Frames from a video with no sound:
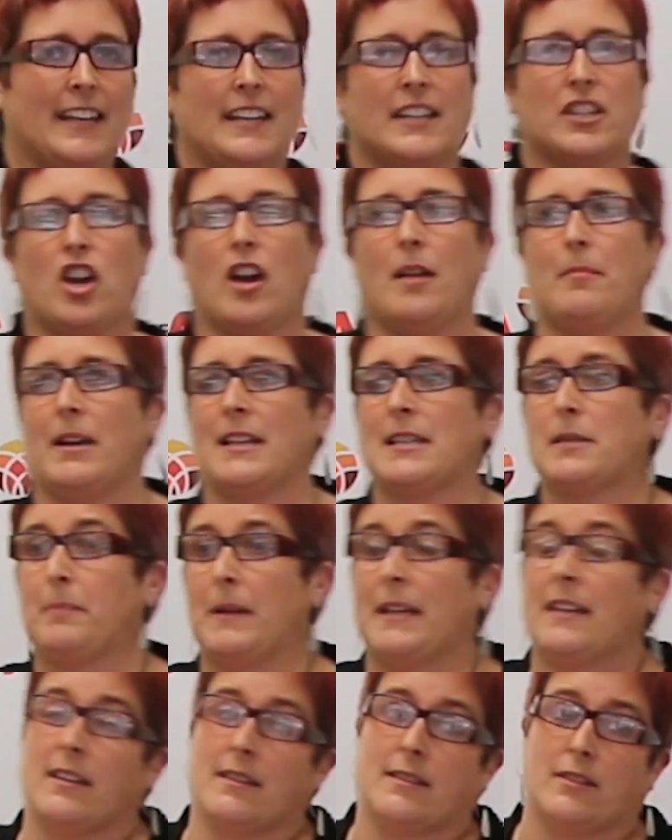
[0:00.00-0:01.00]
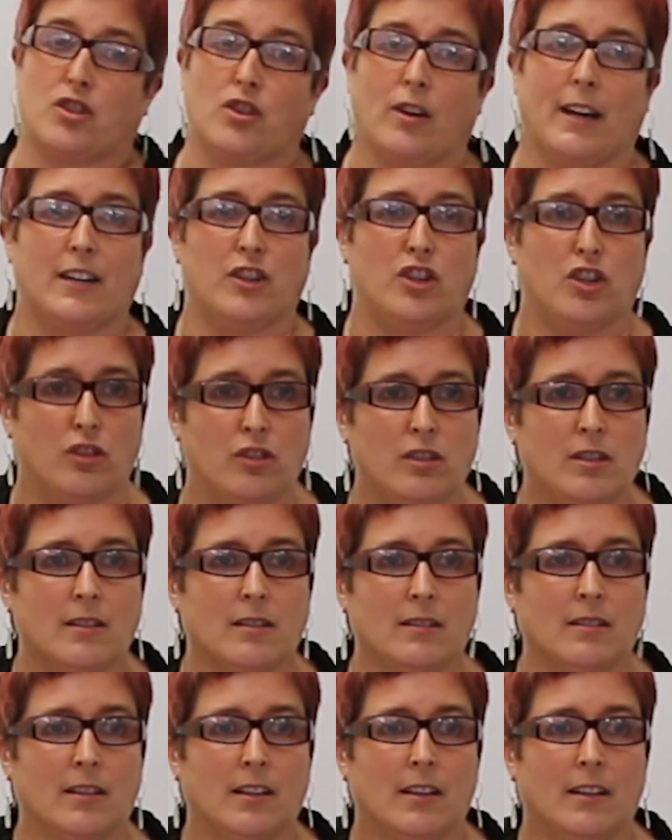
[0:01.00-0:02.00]
Anytime I speak as a trade
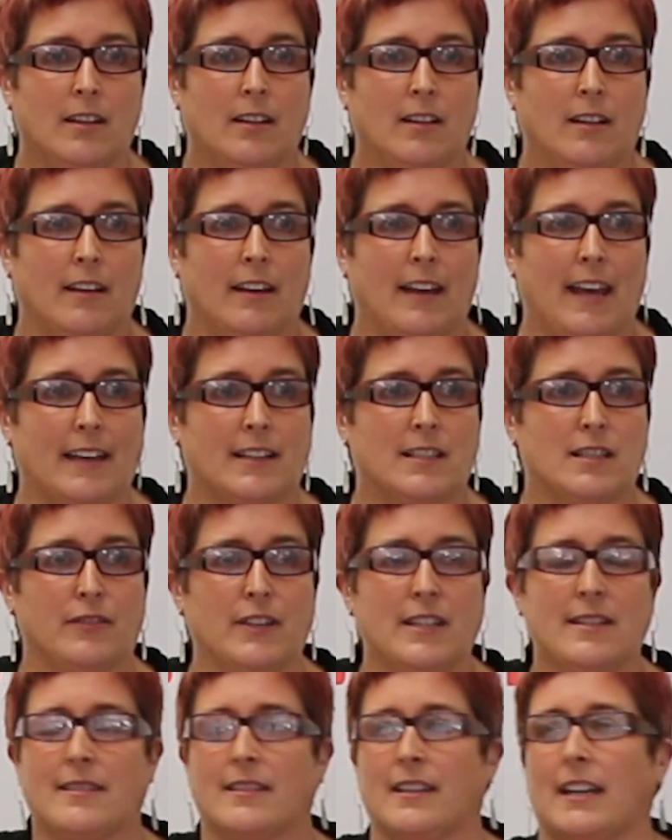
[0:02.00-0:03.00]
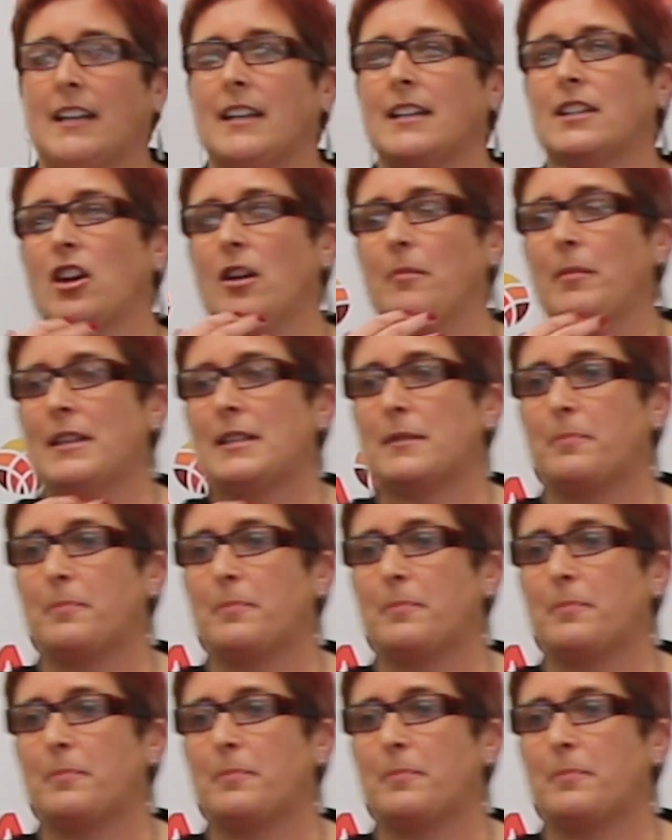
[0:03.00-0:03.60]
union activist, anytime I